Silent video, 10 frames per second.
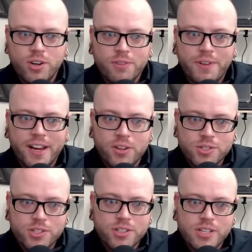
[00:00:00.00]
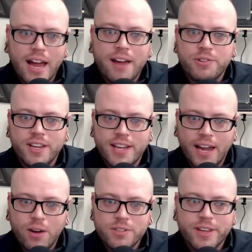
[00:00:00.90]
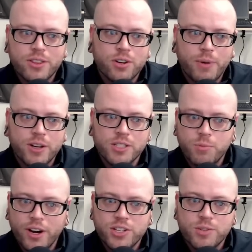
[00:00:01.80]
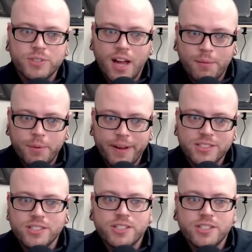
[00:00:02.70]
is notifying users after the account of a third-party support agent was compromised.